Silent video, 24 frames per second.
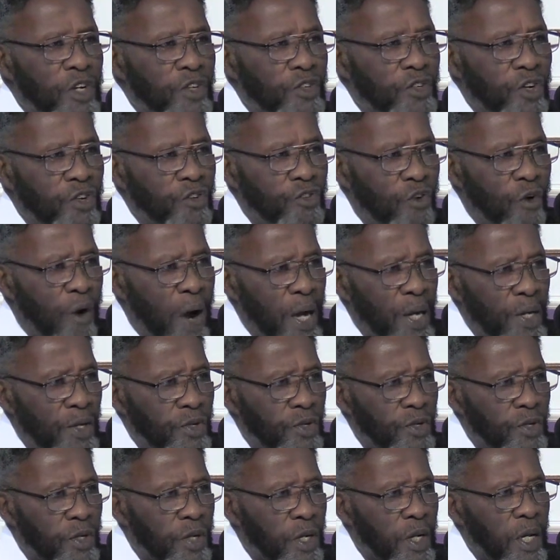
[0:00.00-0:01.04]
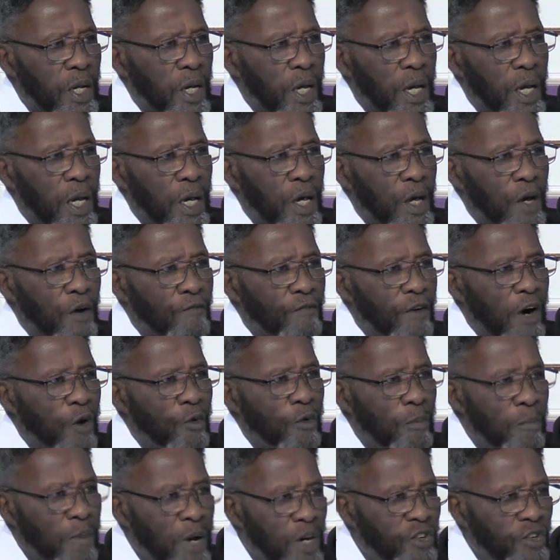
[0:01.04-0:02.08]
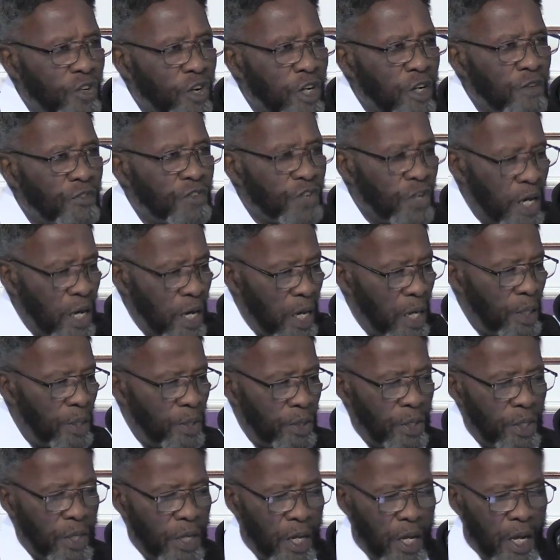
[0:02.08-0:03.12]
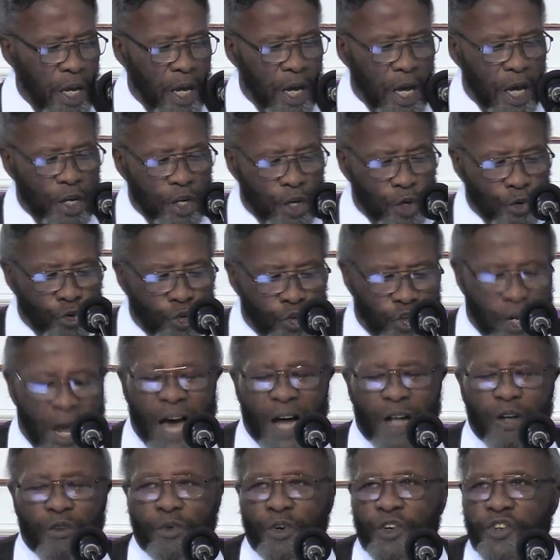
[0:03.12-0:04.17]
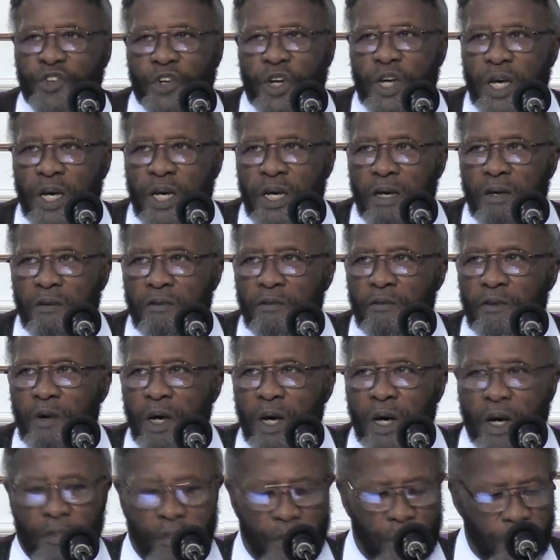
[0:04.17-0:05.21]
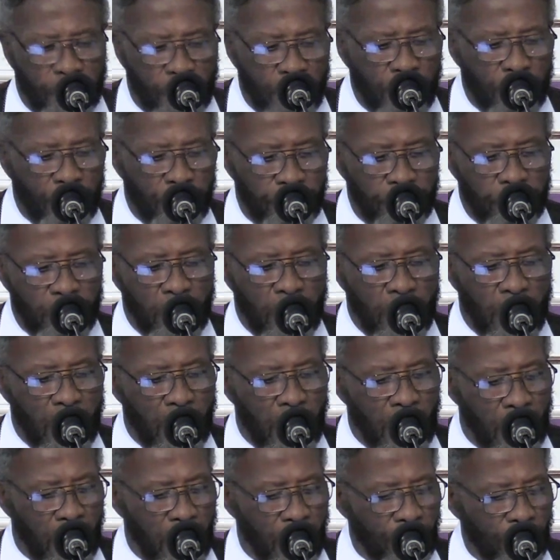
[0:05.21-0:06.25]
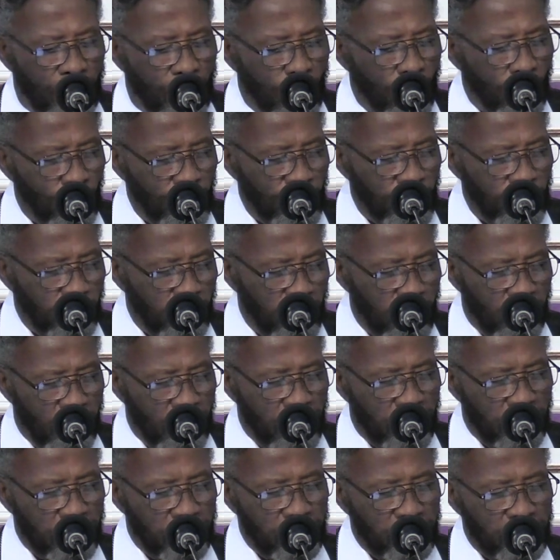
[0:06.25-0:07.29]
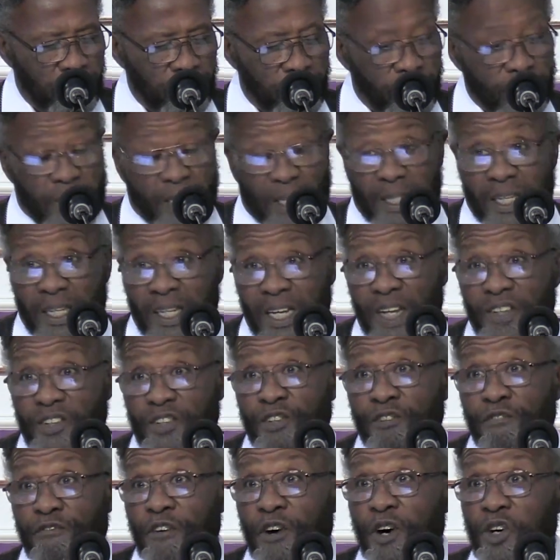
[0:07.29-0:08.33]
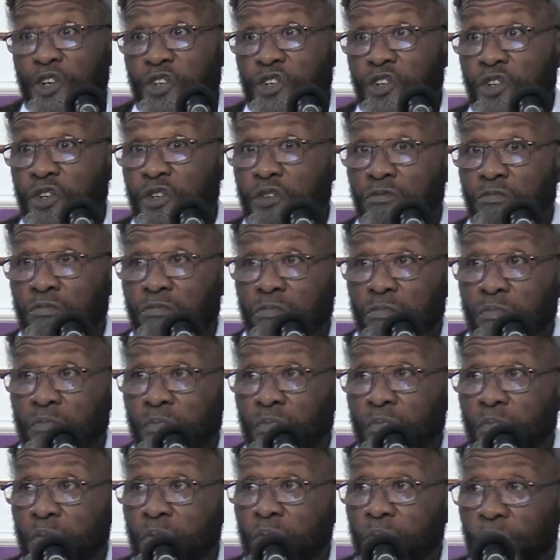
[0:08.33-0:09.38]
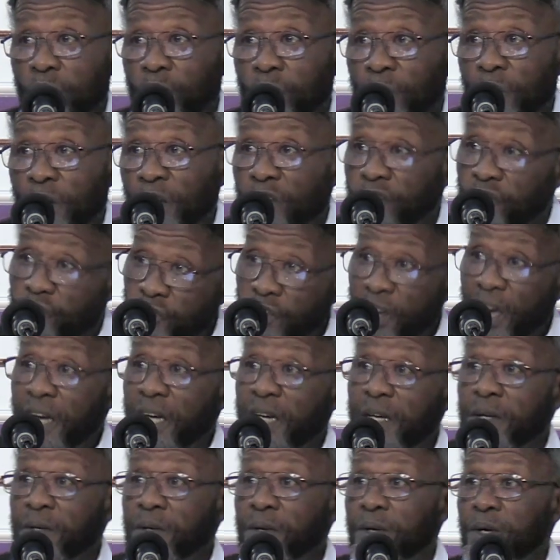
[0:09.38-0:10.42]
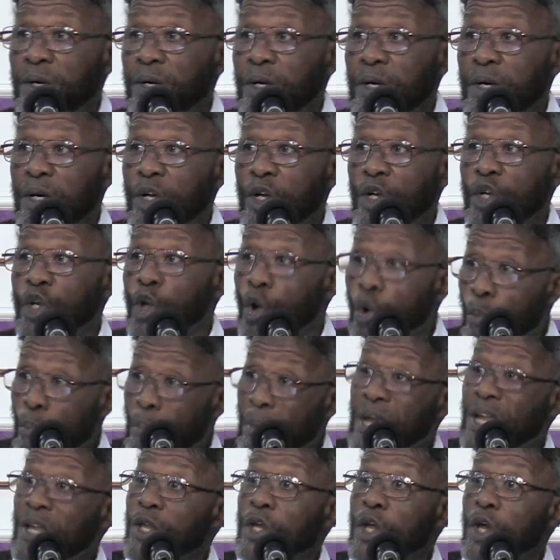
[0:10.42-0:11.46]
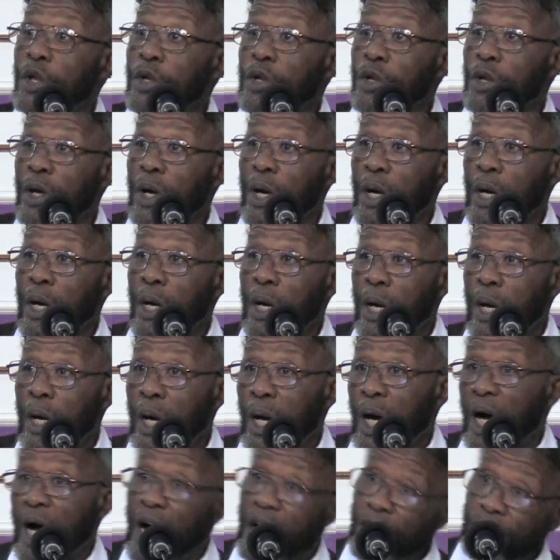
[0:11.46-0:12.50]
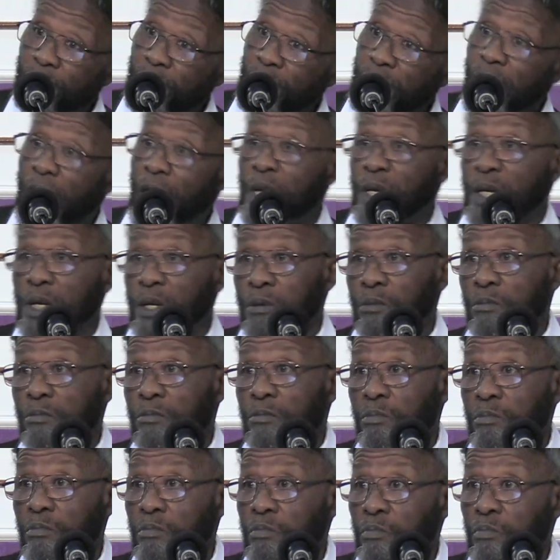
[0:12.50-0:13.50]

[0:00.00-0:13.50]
of Jesus Christ, for remission of sins, and you shall receive the gift of the Holy Spirit. Now that's the first and second dominion of the kingdom.